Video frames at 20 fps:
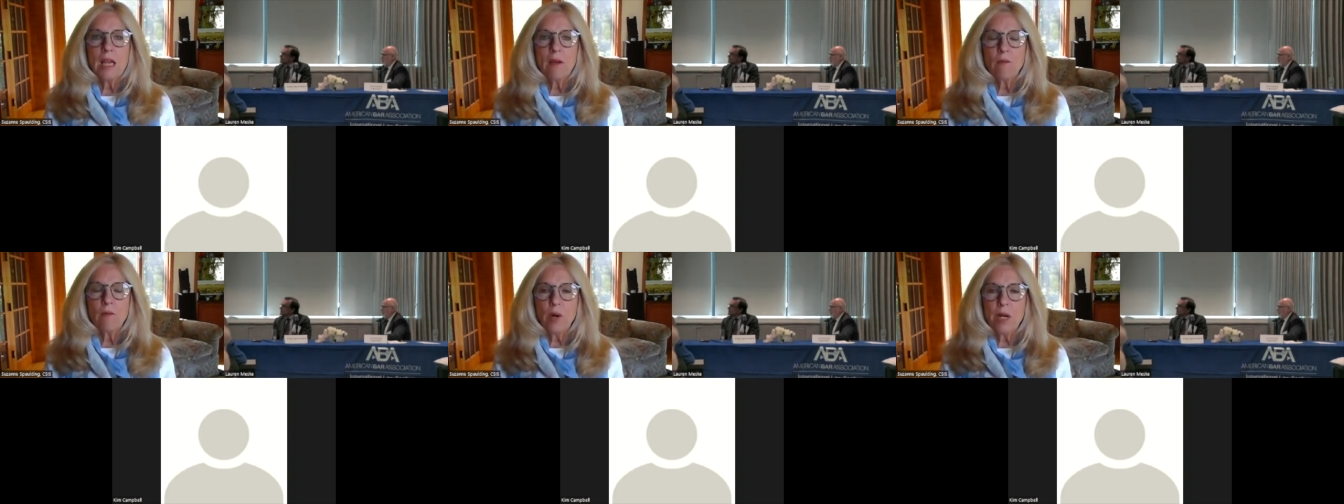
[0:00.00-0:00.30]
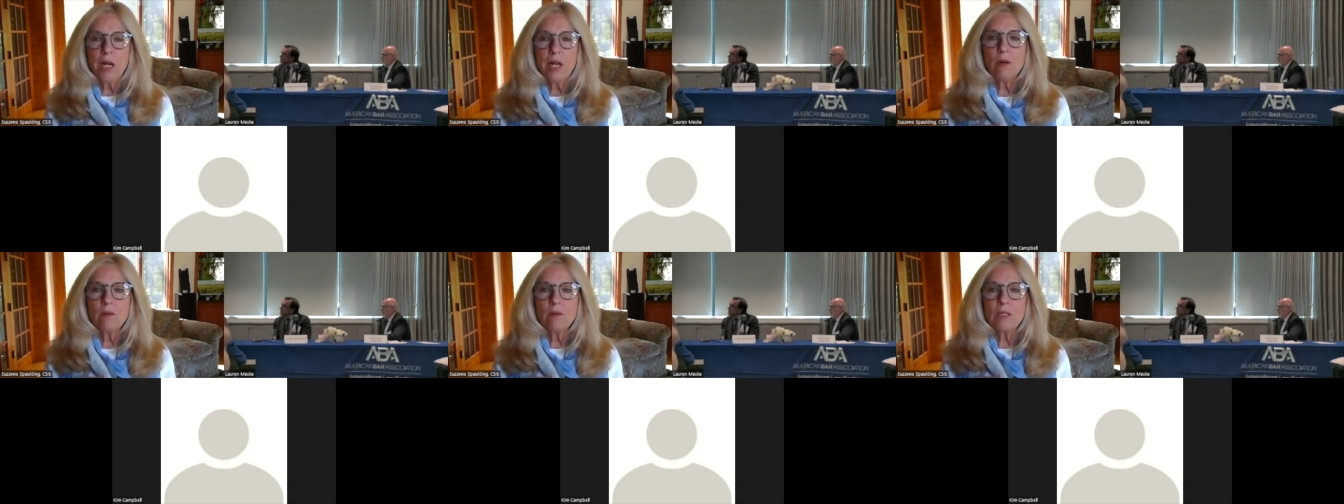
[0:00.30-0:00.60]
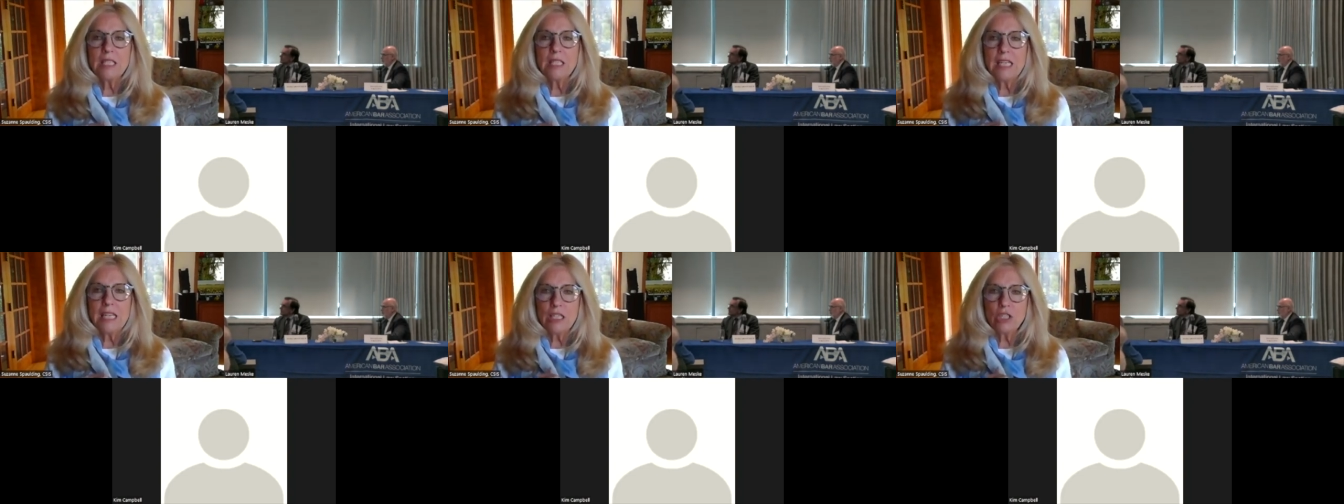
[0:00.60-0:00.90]
If we
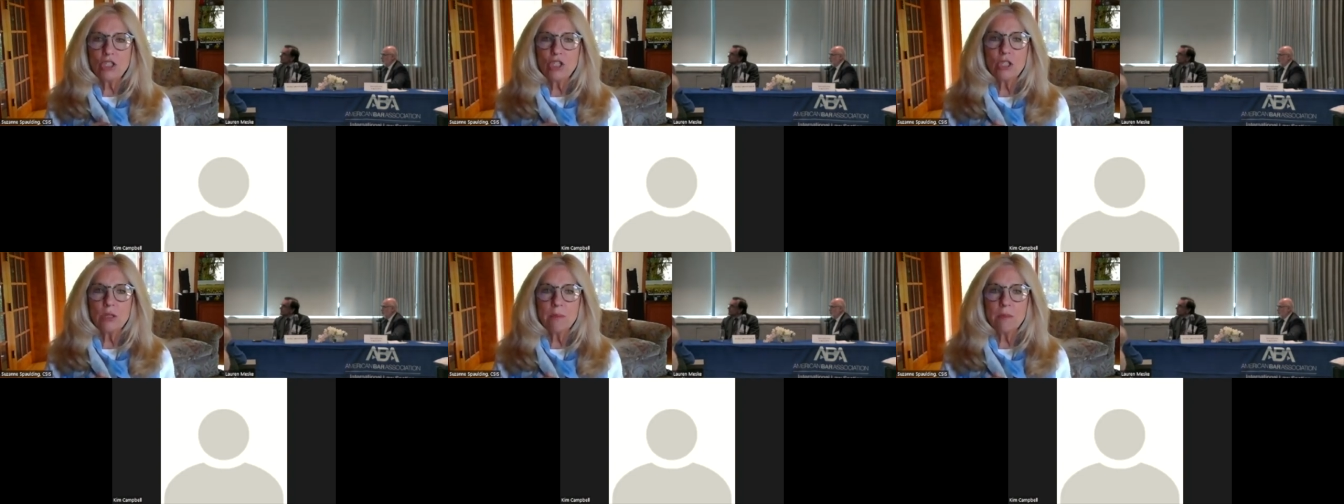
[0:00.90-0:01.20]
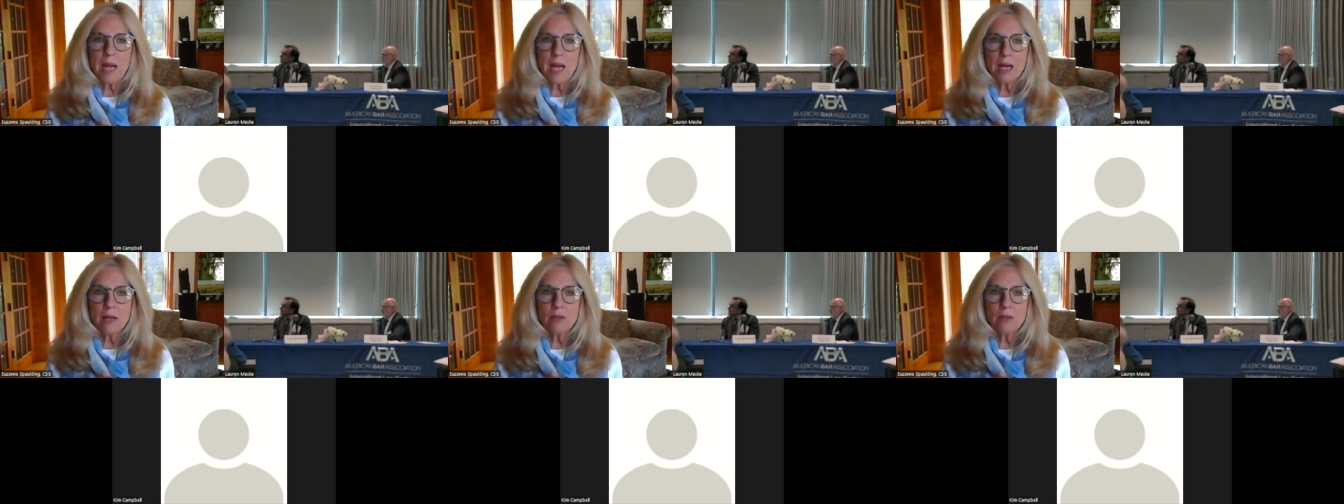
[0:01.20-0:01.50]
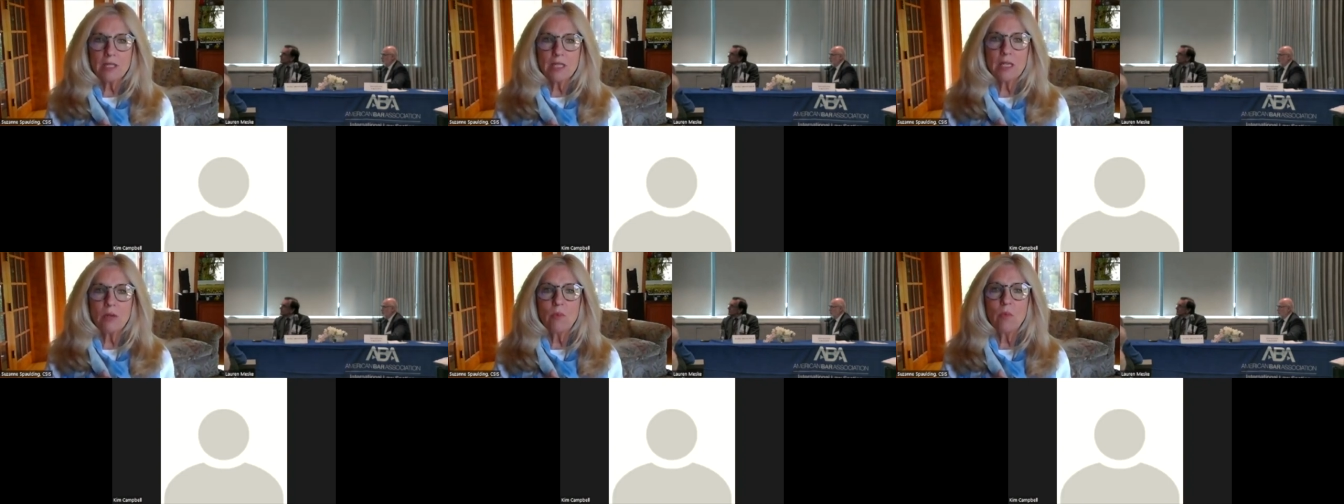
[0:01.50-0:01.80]
don't teach
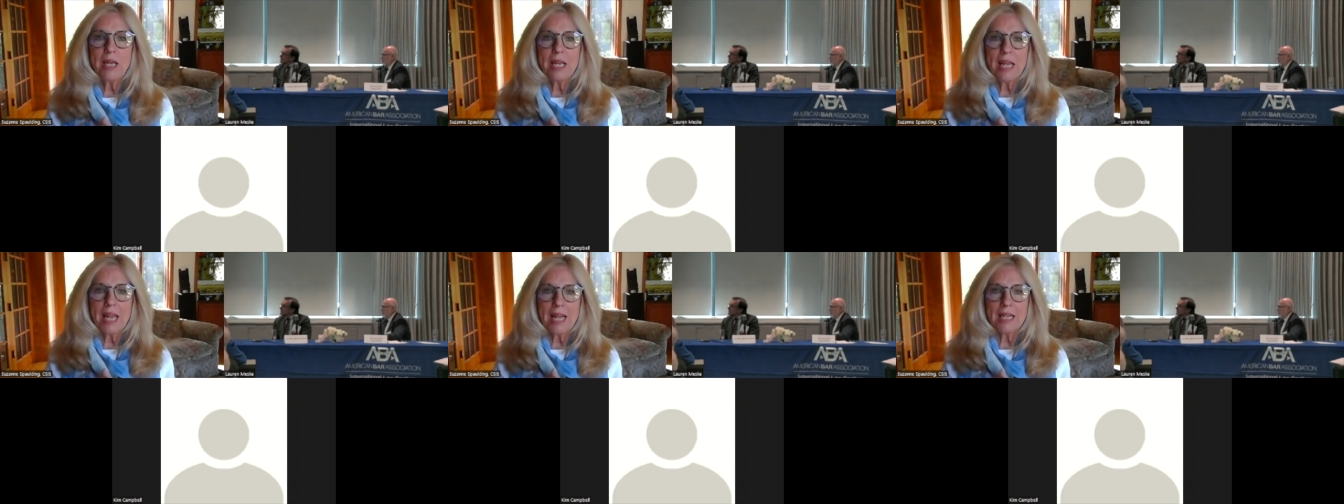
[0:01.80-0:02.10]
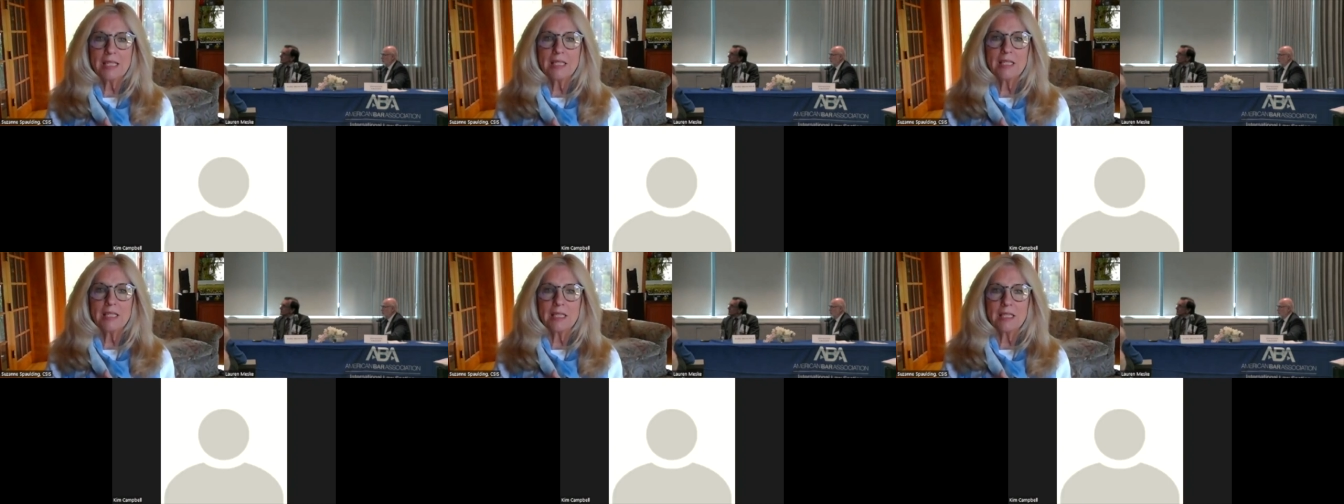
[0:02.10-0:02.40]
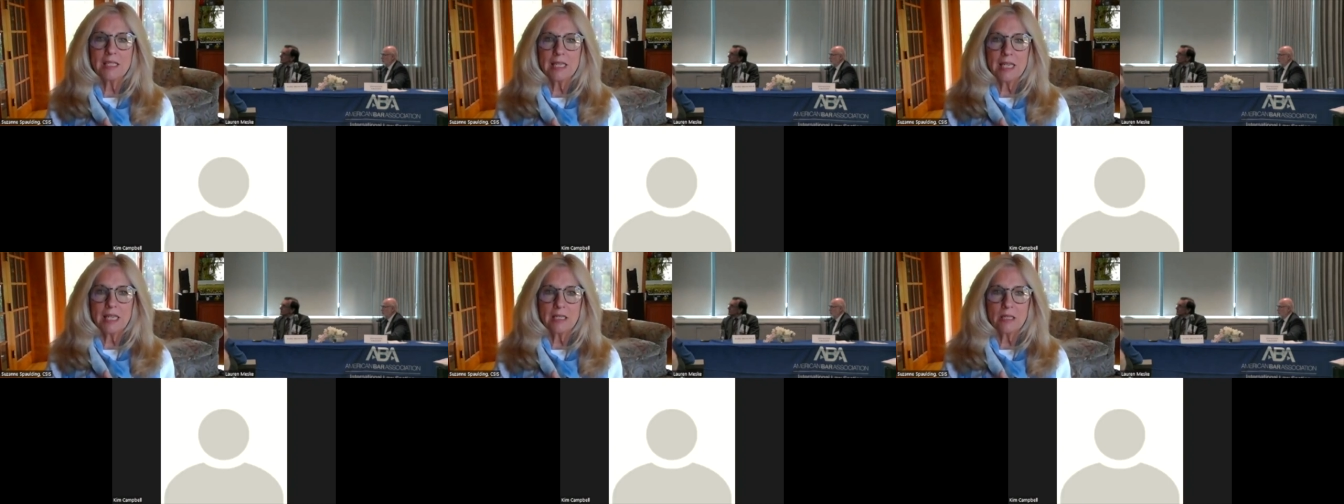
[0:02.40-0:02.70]
democracy, we can't
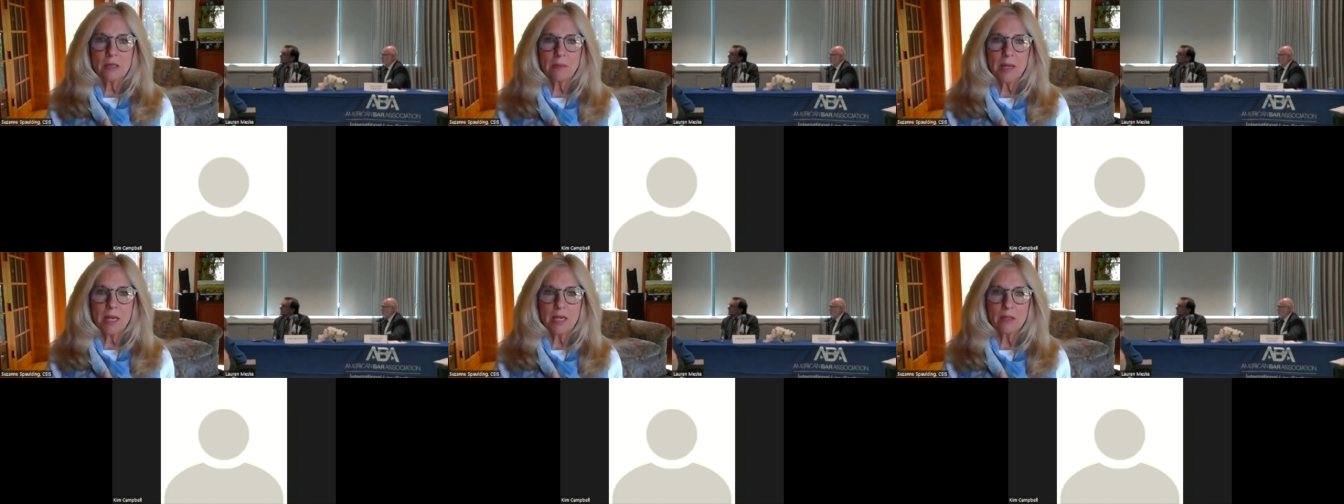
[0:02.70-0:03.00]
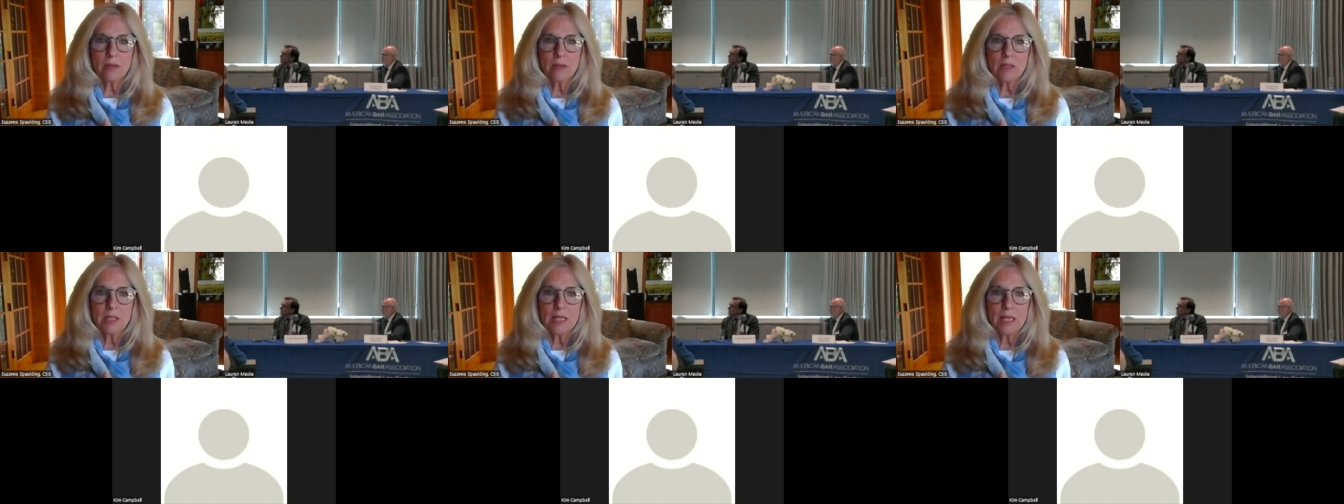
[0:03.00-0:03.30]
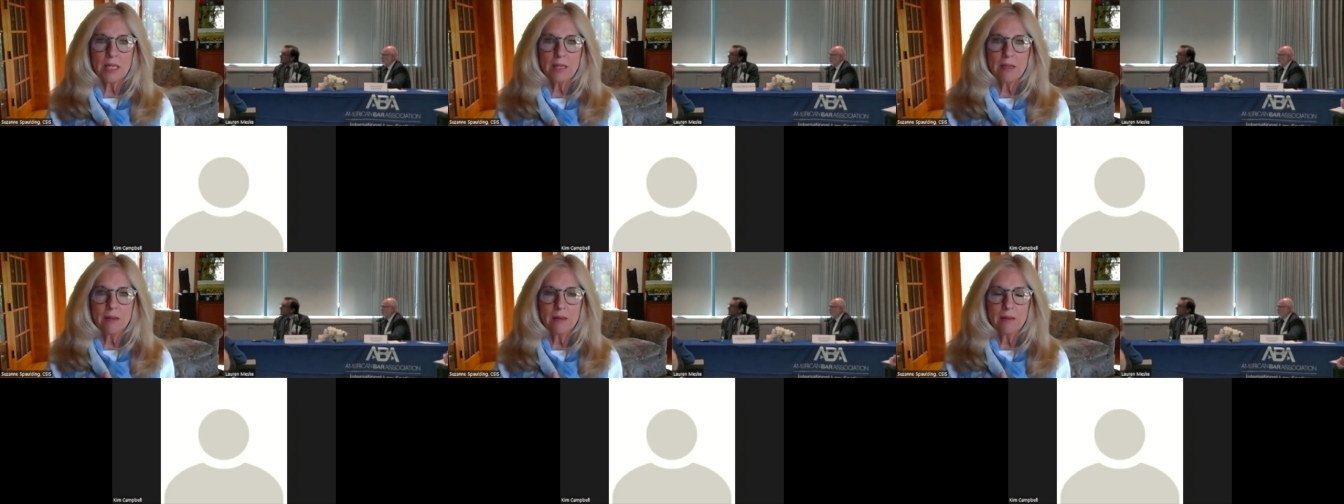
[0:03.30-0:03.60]
sustain
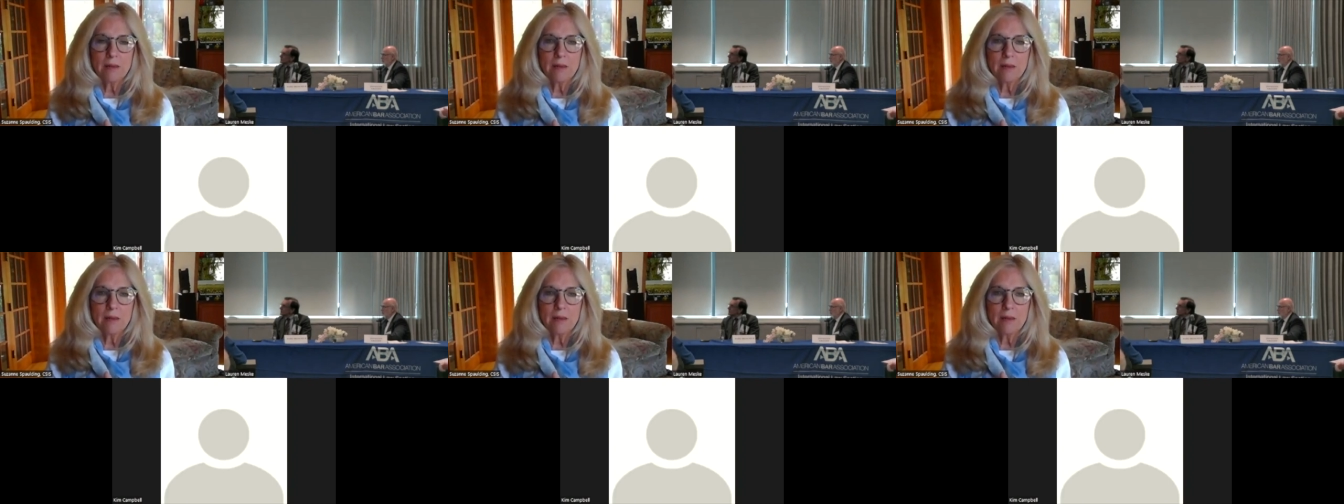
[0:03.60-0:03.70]
democracy.